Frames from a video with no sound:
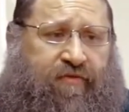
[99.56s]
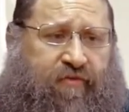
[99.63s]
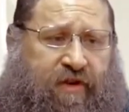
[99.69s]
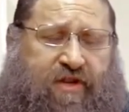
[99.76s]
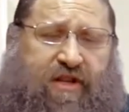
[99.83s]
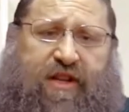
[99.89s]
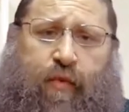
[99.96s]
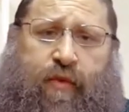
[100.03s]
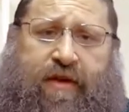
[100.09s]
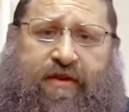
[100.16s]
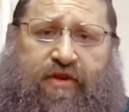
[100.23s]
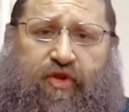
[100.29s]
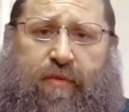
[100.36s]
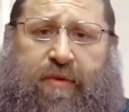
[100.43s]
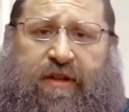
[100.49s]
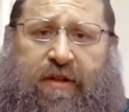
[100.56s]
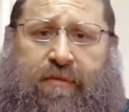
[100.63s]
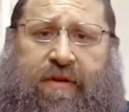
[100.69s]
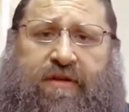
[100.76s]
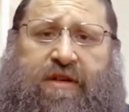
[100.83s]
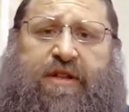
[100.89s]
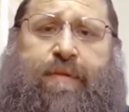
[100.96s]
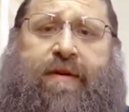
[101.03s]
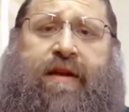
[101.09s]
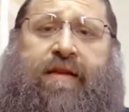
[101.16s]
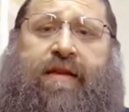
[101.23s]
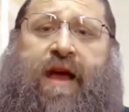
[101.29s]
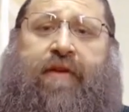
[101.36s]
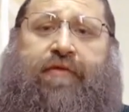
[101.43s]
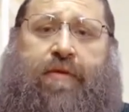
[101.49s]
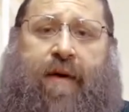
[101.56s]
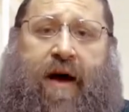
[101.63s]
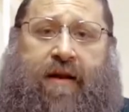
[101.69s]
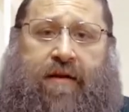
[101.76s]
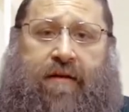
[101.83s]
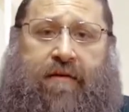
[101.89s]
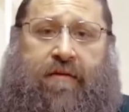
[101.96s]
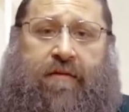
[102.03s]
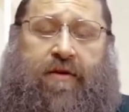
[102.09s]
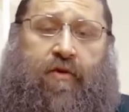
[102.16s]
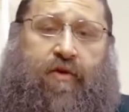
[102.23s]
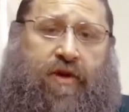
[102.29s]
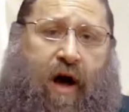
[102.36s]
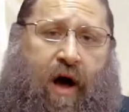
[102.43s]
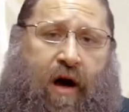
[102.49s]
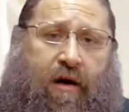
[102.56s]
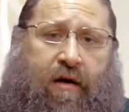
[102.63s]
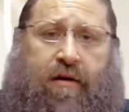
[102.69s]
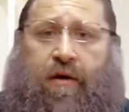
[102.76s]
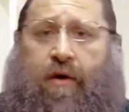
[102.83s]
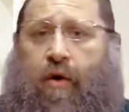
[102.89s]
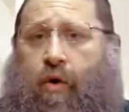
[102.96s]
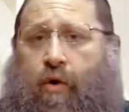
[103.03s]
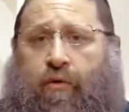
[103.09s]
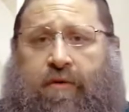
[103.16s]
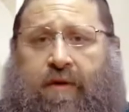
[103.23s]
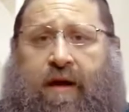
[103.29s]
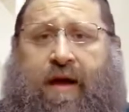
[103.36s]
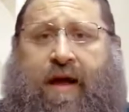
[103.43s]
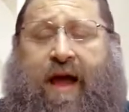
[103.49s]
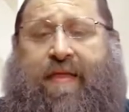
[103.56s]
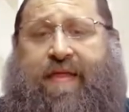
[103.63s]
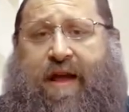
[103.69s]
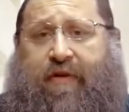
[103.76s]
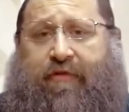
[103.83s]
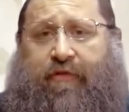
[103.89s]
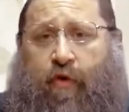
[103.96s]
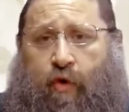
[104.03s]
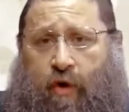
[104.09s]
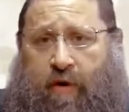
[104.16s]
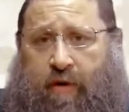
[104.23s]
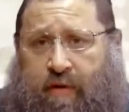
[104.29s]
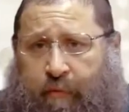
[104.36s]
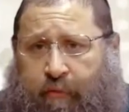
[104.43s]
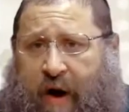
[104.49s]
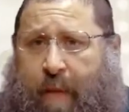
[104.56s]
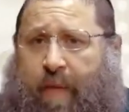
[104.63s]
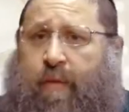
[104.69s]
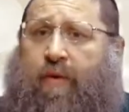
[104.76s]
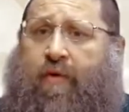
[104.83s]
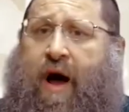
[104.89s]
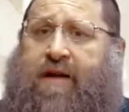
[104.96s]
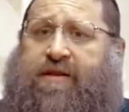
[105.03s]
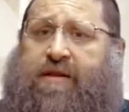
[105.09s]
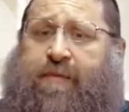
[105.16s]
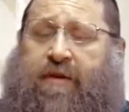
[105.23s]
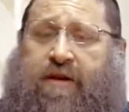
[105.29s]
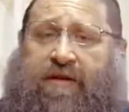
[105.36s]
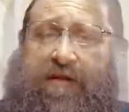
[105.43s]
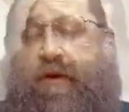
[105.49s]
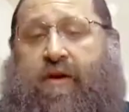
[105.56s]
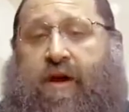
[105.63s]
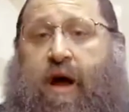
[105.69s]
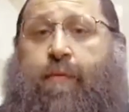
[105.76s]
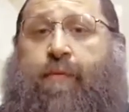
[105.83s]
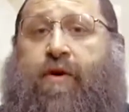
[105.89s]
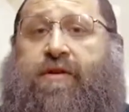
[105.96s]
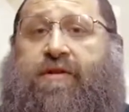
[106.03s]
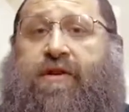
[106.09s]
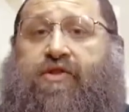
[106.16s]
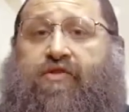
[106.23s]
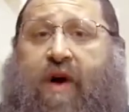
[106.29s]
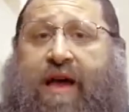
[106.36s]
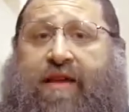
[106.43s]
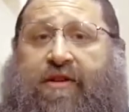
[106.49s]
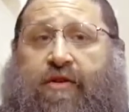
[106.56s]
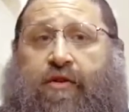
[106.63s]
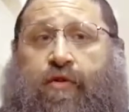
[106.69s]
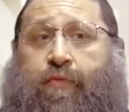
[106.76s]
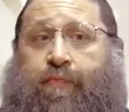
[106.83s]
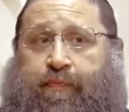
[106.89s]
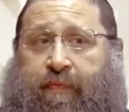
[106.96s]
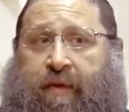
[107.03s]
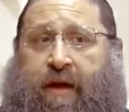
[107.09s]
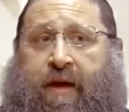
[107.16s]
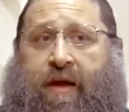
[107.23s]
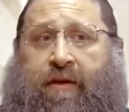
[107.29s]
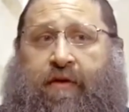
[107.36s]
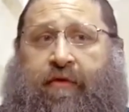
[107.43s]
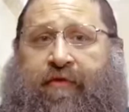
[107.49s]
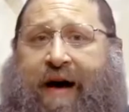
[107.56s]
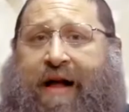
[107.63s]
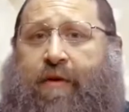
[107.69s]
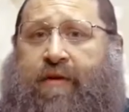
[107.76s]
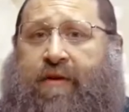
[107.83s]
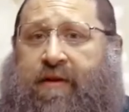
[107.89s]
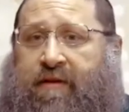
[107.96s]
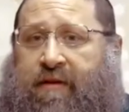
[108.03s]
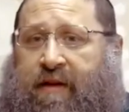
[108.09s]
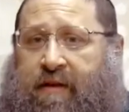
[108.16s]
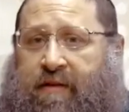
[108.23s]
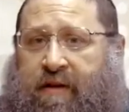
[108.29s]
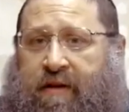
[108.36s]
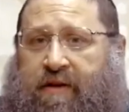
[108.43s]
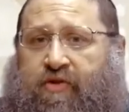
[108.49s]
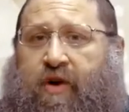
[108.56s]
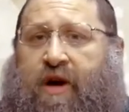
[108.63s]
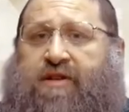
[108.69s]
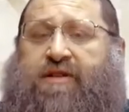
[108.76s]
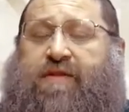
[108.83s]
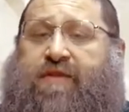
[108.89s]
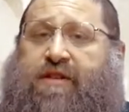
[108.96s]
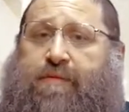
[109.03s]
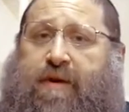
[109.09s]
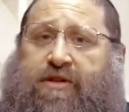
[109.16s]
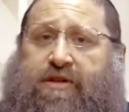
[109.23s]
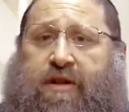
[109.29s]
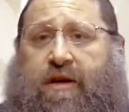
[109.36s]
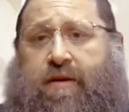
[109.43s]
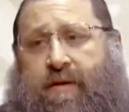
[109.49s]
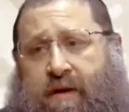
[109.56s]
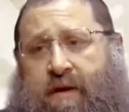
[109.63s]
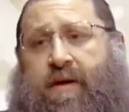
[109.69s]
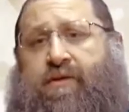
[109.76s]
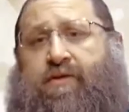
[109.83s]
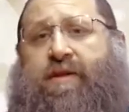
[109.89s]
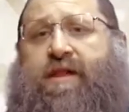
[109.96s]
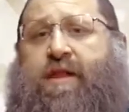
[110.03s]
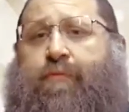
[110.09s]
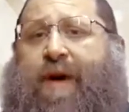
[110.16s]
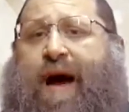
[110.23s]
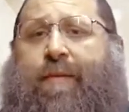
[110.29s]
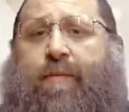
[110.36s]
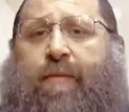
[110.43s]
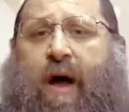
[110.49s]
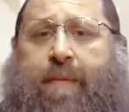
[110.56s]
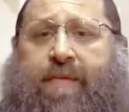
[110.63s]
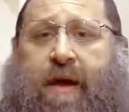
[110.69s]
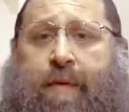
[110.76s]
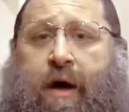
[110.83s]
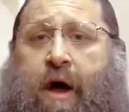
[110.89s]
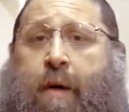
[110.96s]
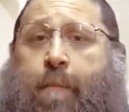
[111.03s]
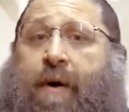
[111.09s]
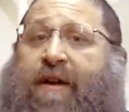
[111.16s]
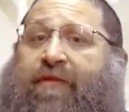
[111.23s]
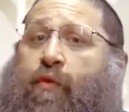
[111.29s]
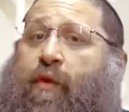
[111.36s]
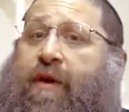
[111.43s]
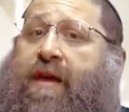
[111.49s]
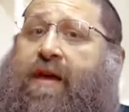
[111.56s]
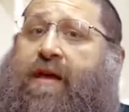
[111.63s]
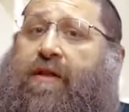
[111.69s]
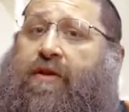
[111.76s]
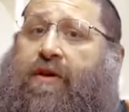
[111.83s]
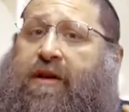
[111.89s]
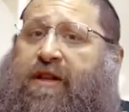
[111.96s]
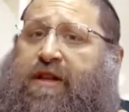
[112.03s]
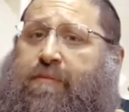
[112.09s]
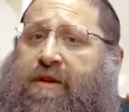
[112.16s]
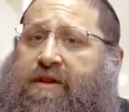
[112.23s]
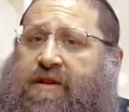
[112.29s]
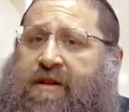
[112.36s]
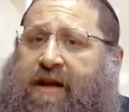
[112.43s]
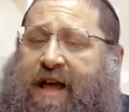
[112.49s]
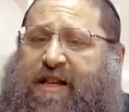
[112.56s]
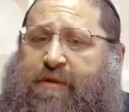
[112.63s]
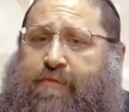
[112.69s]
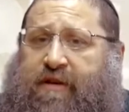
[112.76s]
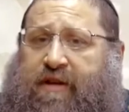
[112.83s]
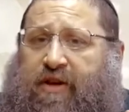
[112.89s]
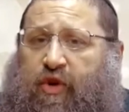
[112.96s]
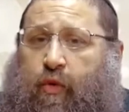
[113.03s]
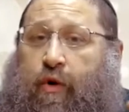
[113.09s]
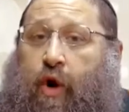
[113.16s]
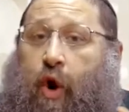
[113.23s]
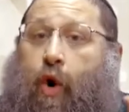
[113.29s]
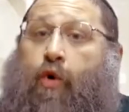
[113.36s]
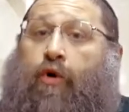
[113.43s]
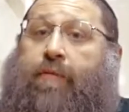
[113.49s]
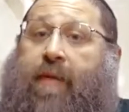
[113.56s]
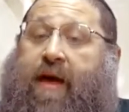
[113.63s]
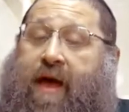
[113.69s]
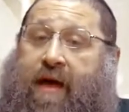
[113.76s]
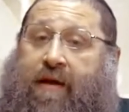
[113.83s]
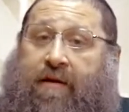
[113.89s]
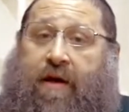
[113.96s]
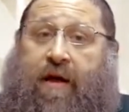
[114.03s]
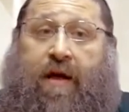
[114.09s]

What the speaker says: Originally, we assumed that the Mishnah is speaking to everybody, young, old, and therefore the problem arises, because when a young person tries to follow the instructions of this Mishnah, so then the problem comes up. But if we look at the Mishnah as speaking to an old man,